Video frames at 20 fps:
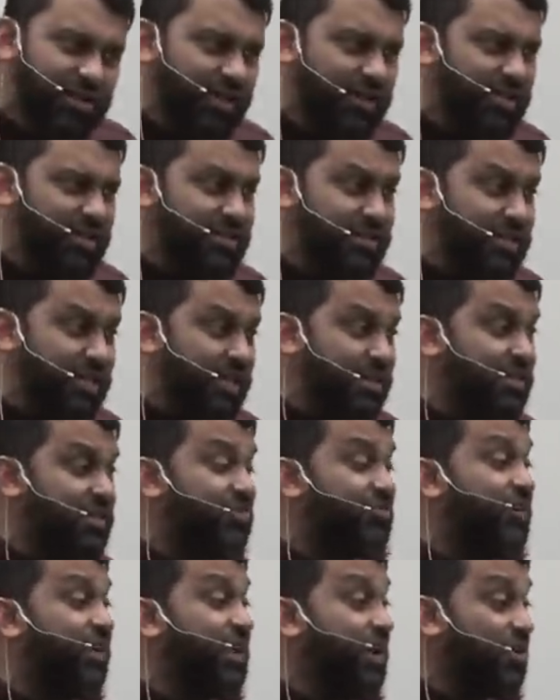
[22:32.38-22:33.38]
then indeed the
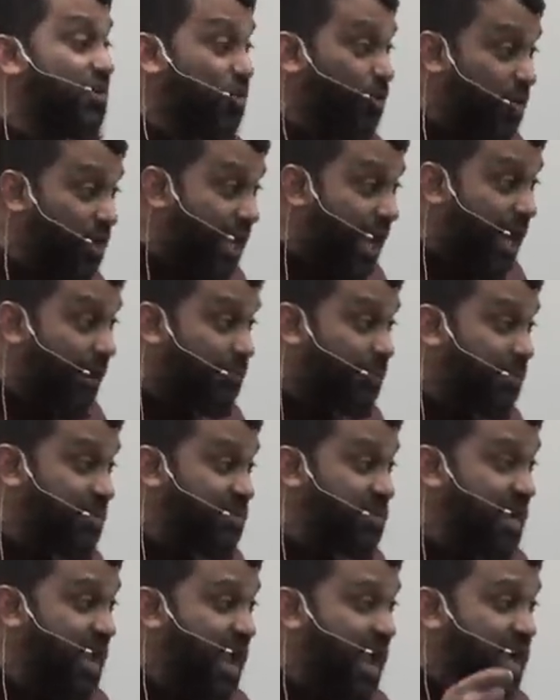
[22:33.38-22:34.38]
fayakun
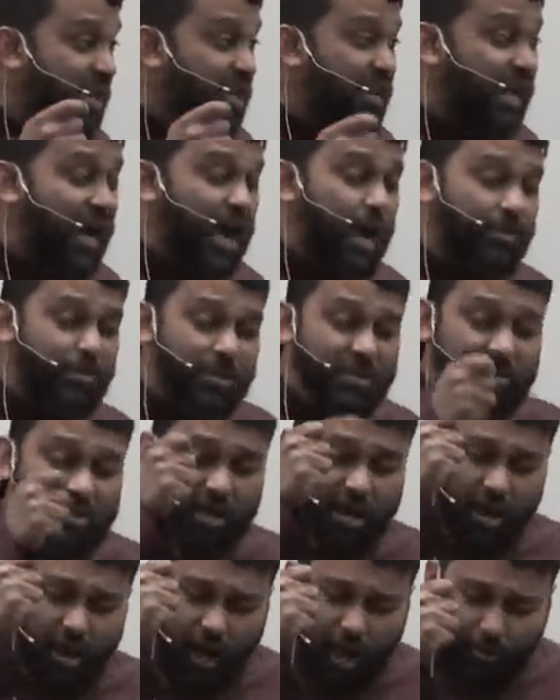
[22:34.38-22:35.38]
happens, and it happens
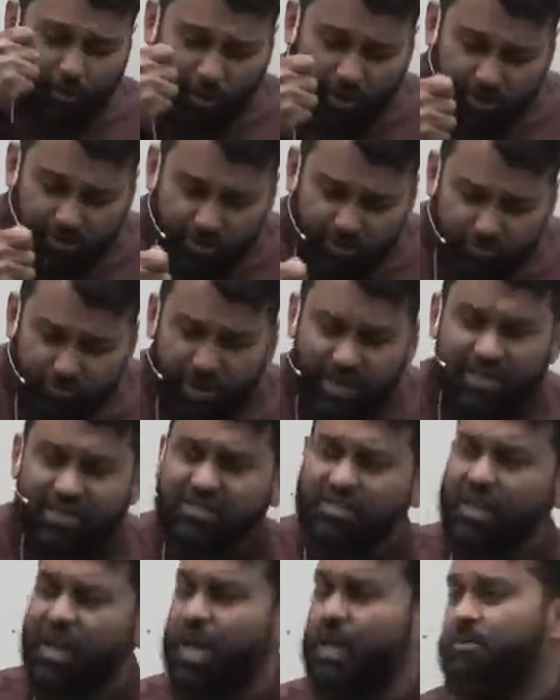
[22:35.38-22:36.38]
upon the right
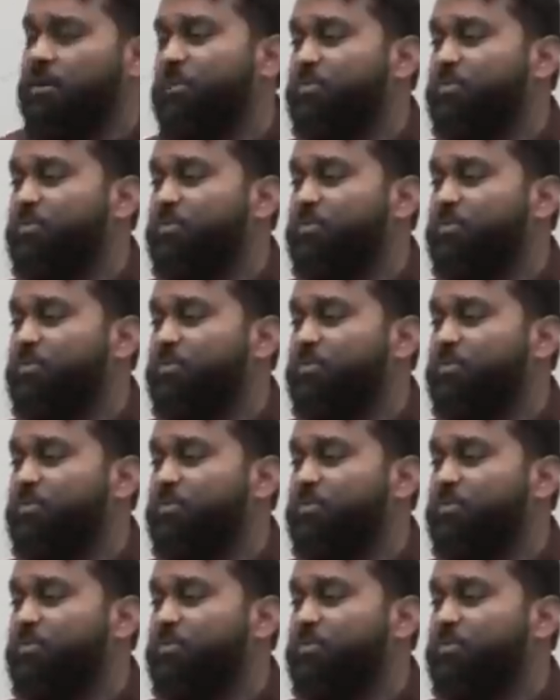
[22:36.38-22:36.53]
time